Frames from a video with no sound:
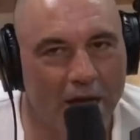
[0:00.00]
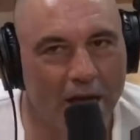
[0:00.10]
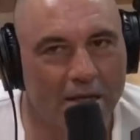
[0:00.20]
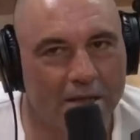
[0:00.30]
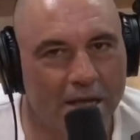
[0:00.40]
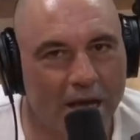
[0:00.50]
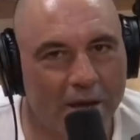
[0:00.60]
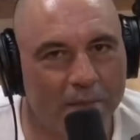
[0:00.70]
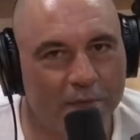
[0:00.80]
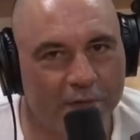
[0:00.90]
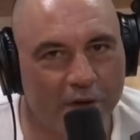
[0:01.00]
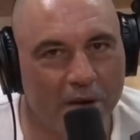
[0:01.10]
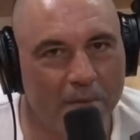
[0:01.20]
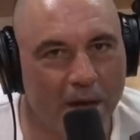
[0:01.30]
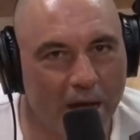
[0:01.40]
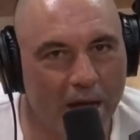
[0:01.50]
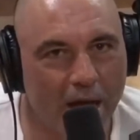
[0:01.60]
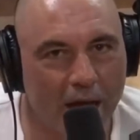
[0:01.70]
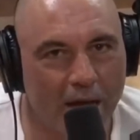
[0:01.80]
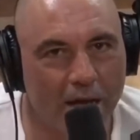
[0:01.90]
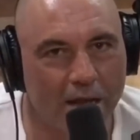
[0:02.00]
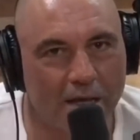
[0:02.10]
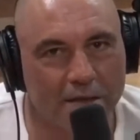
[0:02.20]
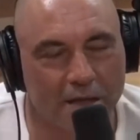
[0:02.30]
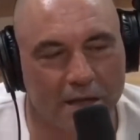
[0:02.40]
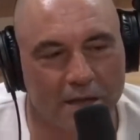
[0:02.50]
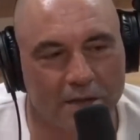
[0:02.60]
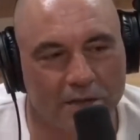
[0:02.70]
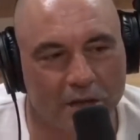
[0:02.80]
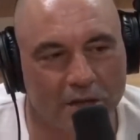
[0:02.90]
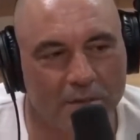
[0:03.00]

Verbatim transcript: of guys came from AA, and that's how they got their start.